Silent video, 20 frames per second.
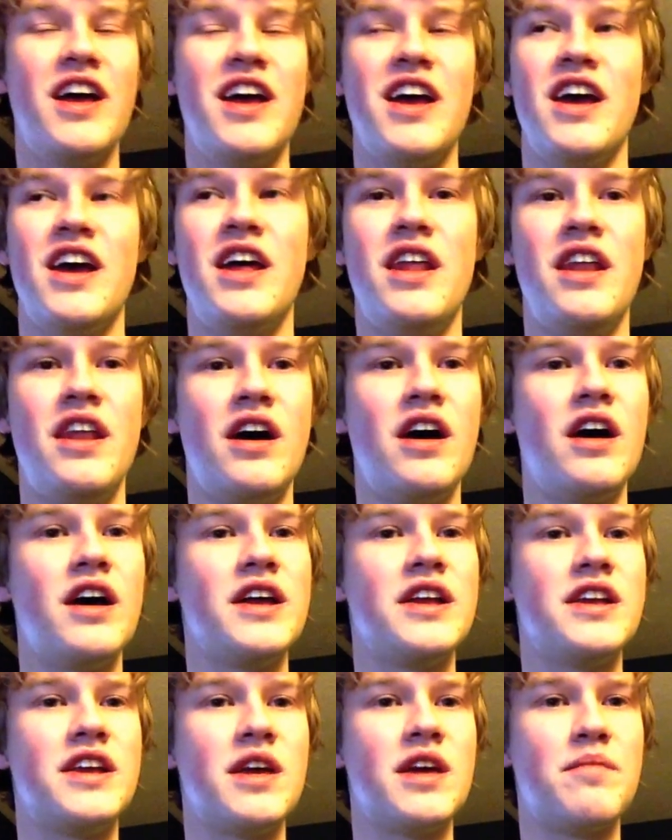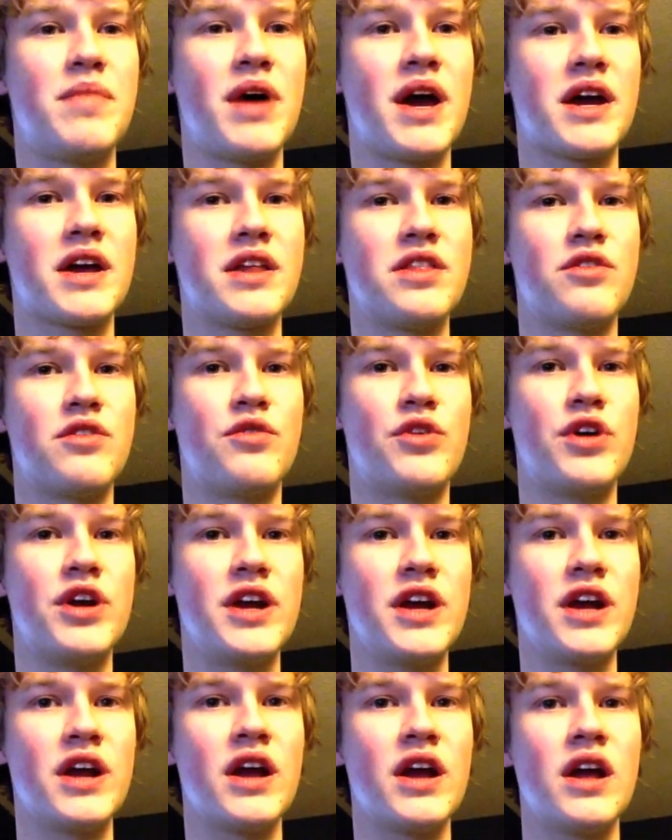and he'd get back in the
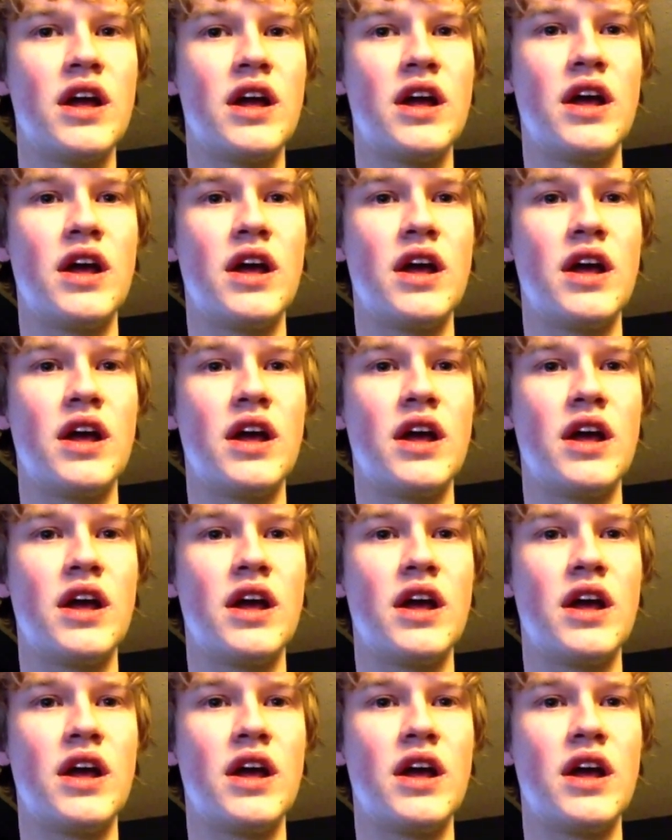ring,